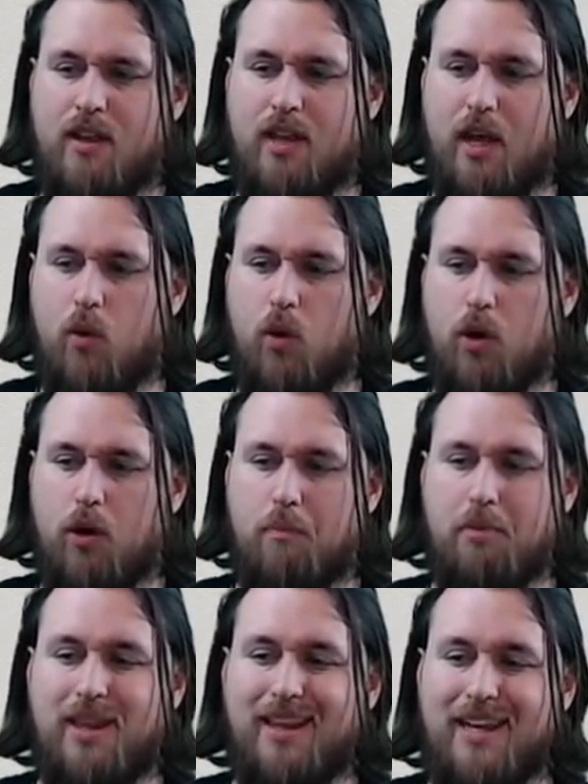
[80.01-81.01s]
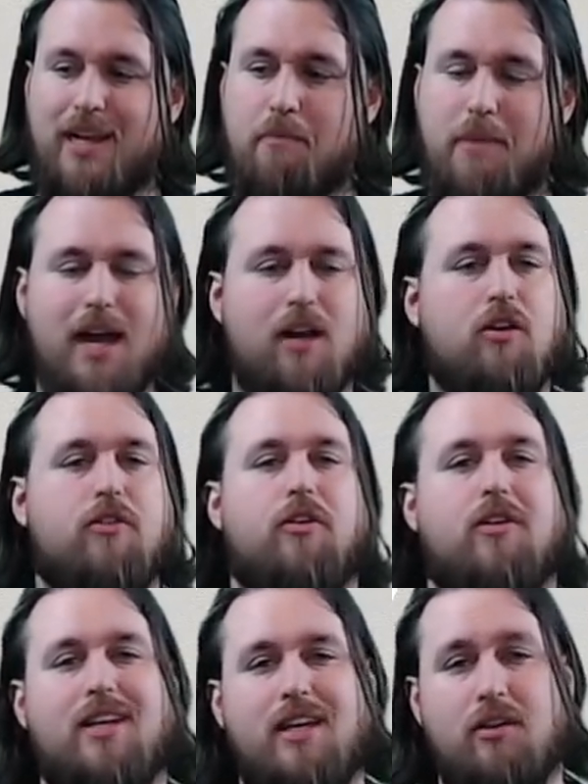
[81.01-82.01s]
They were playing back on
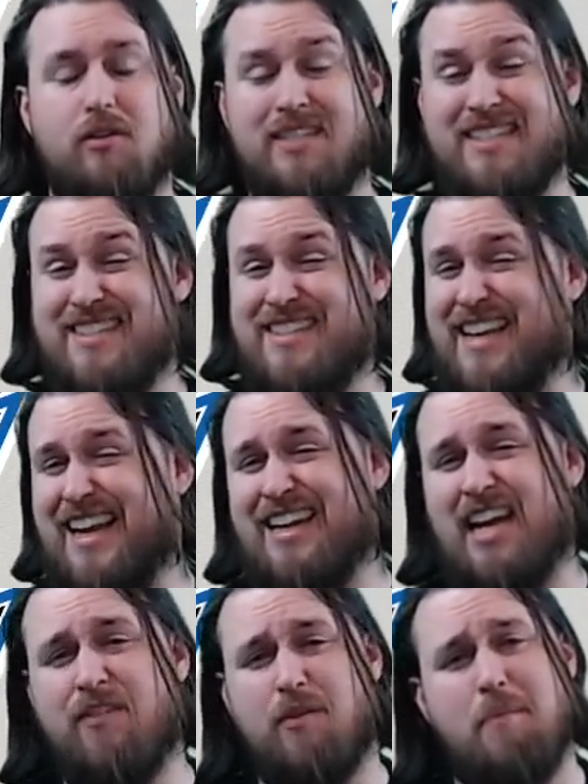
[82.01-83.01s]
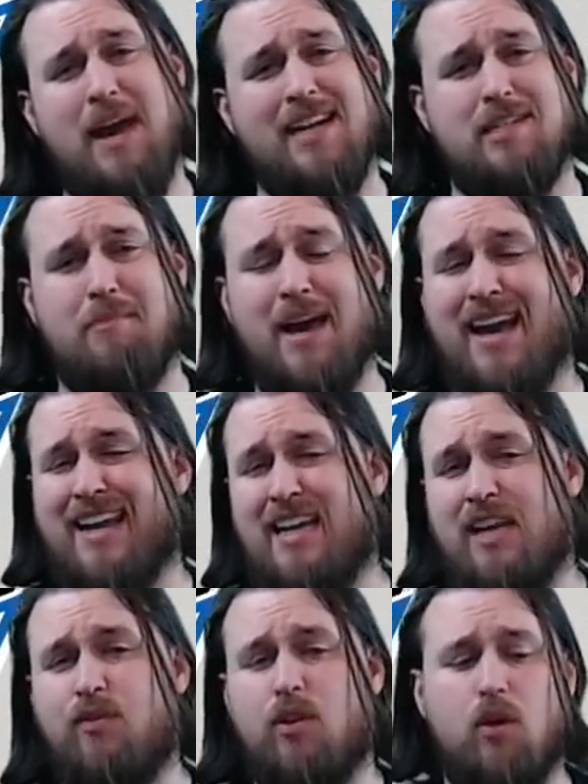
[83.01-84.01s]
their heels. It's the second night of a back to back. And
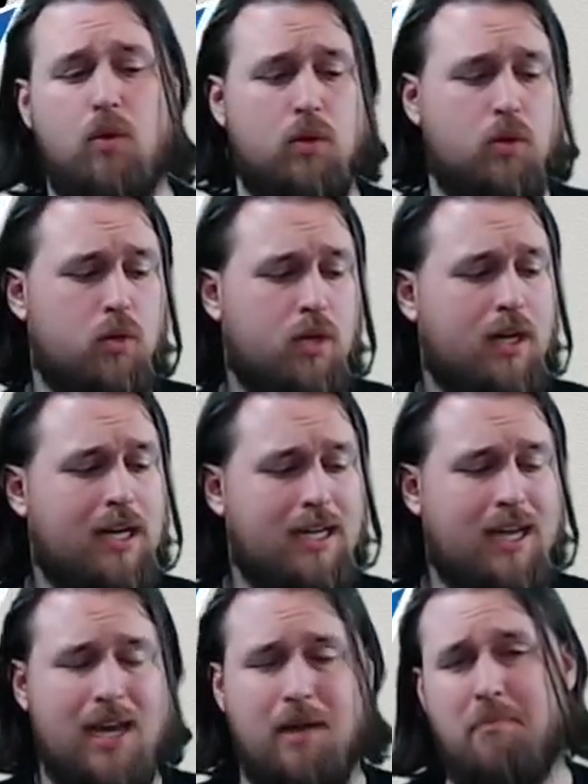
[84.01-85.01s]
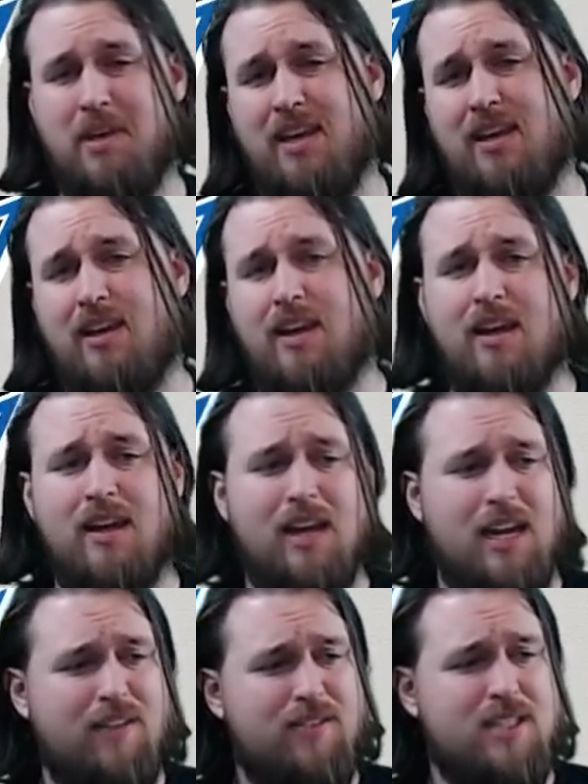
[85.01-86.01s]
even though Luka and KP
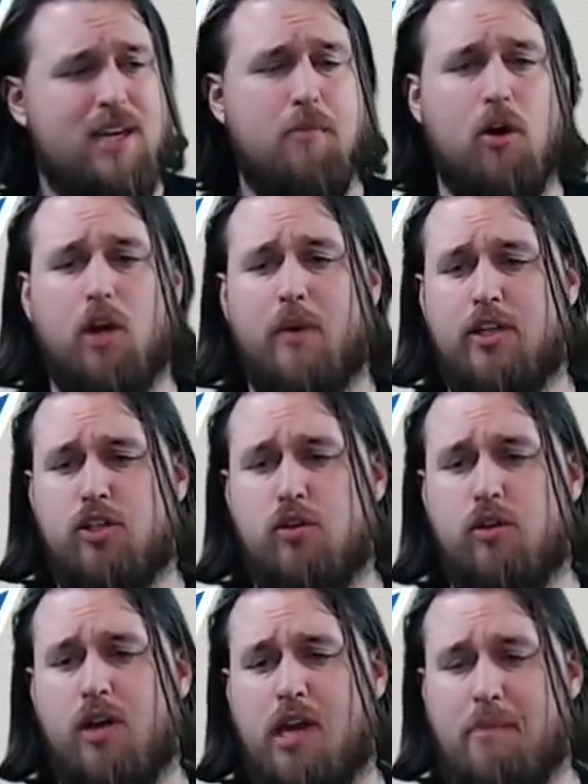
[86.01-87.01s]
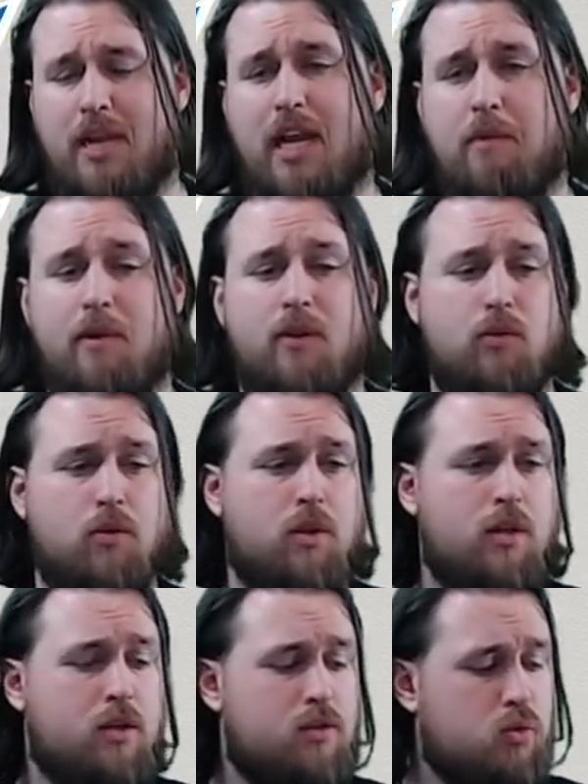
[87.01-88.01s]
and even Tim Hardaway Jr. had been able
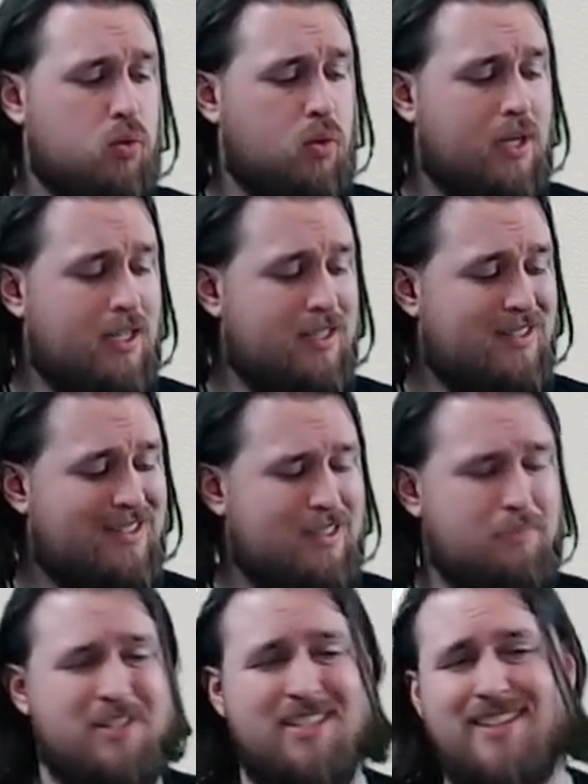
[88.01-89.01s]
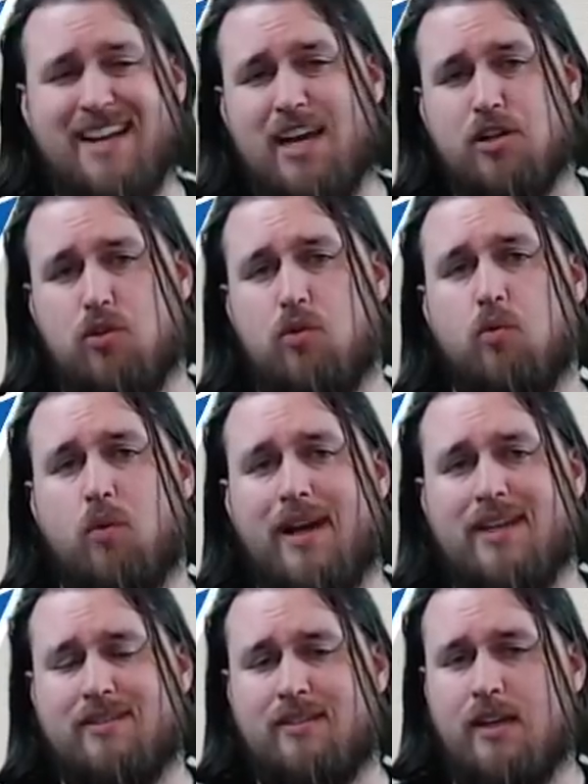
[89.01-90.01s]
to get substantial
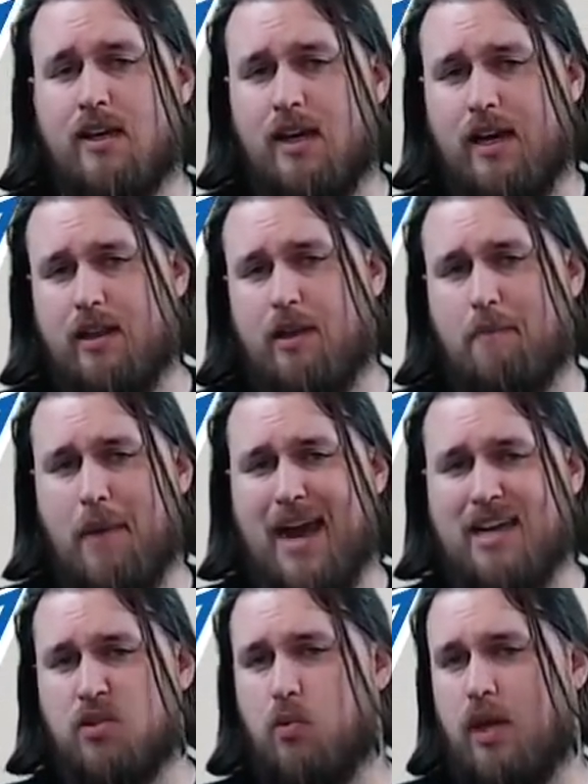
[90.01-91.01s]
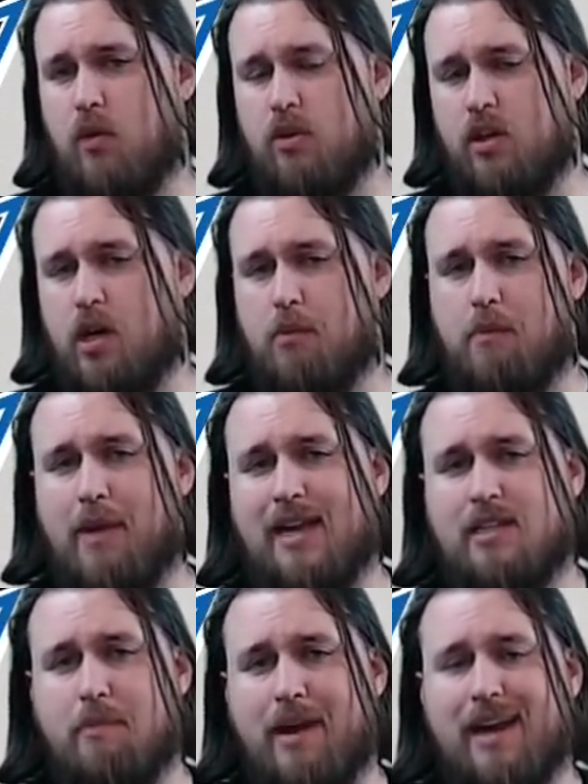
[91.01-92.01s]
rest in the past week with a couple
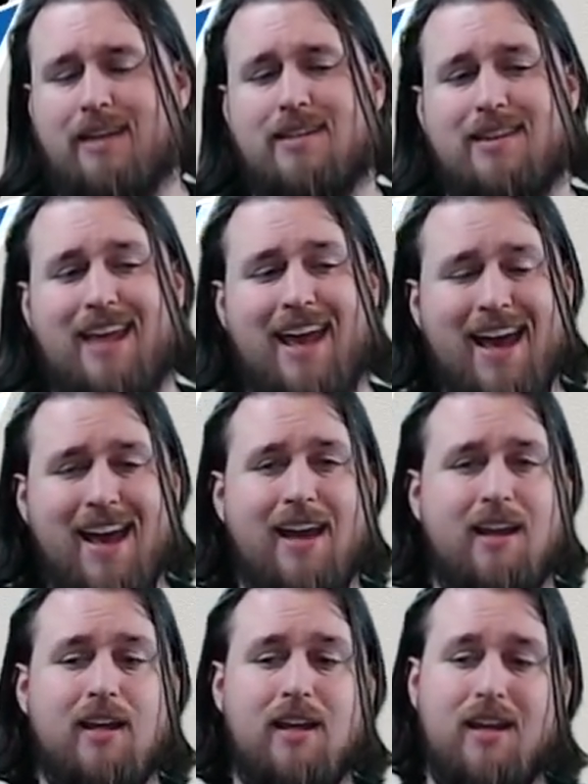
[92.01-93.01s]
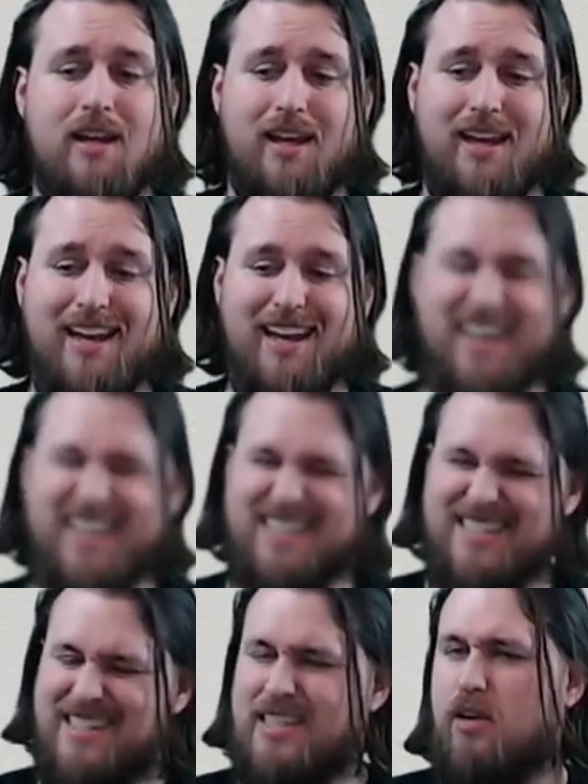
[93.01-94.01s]
back to backs that they had, it
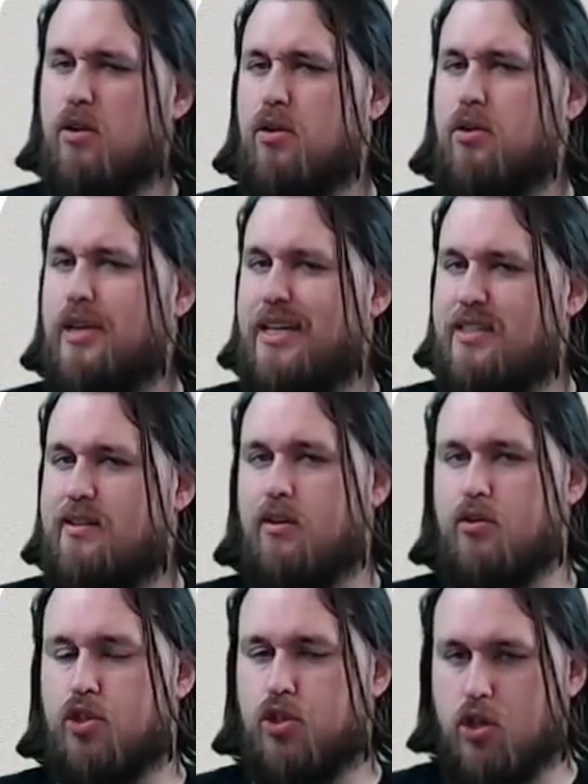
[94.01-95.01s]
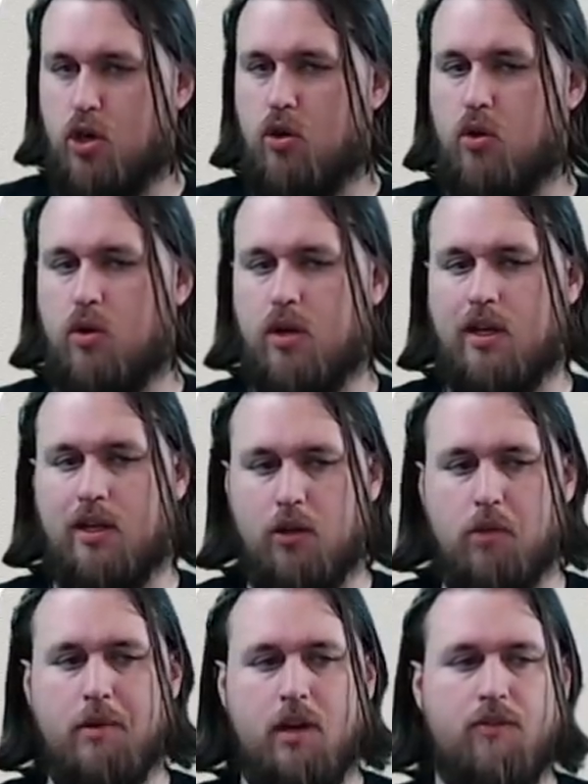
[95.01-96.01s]
still it still showed a
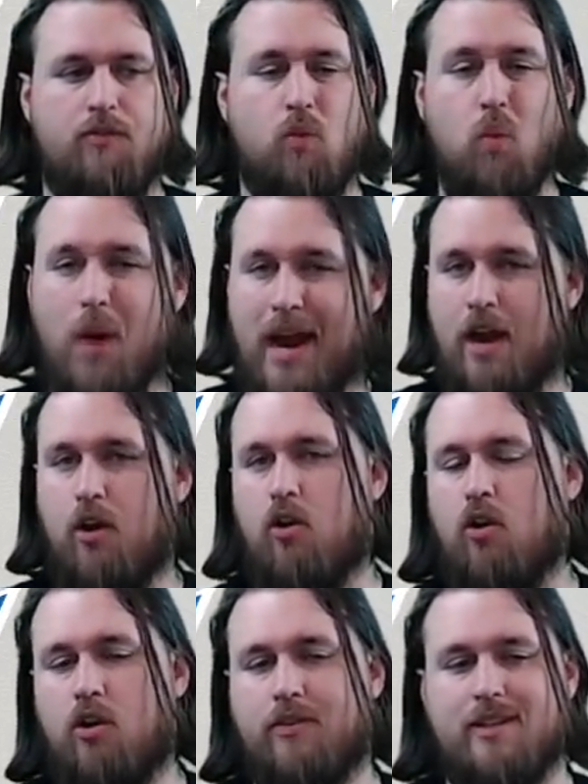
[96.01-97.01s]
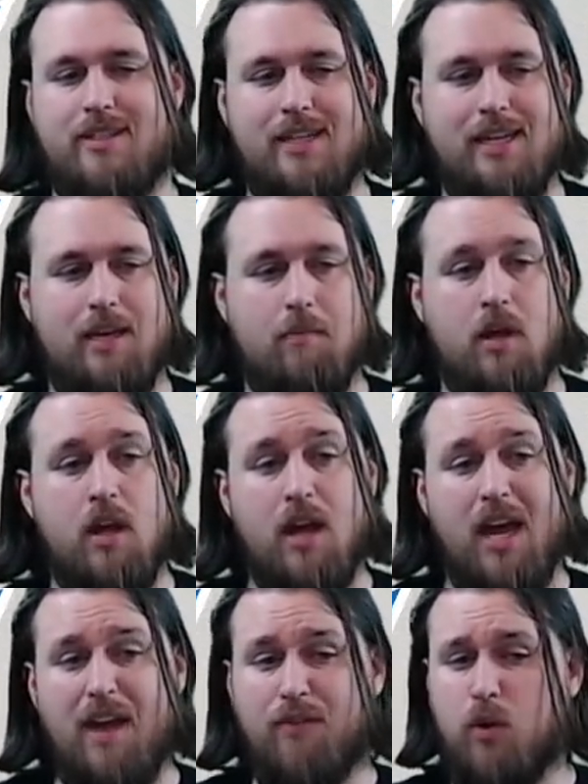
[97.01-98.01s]
little bit of wear on the team
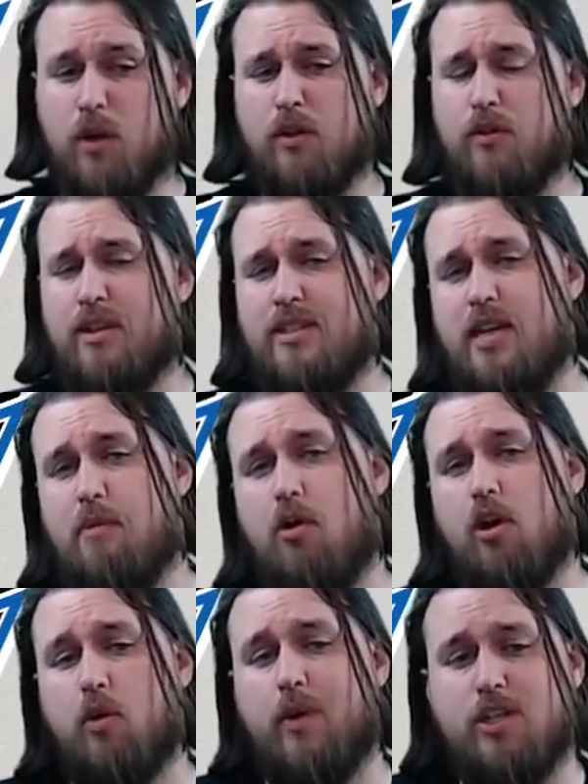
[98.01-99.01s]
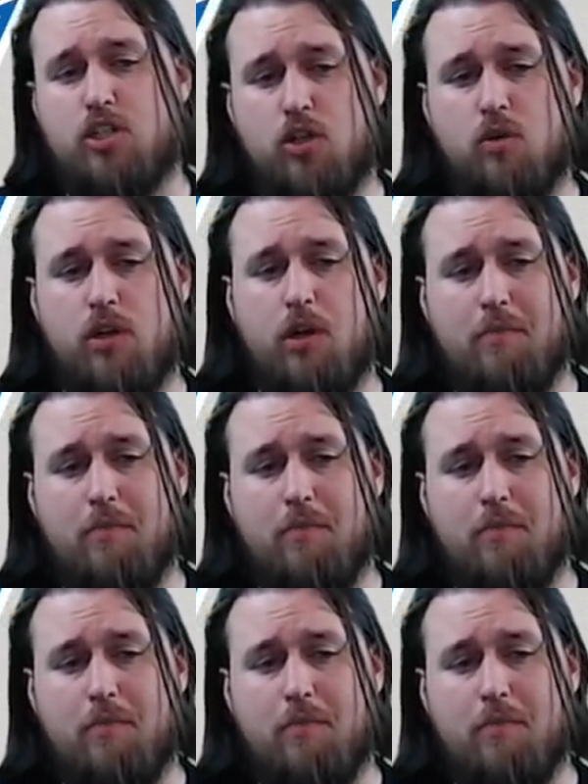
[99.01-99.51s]
everyone other than Tim Hardaway Jr.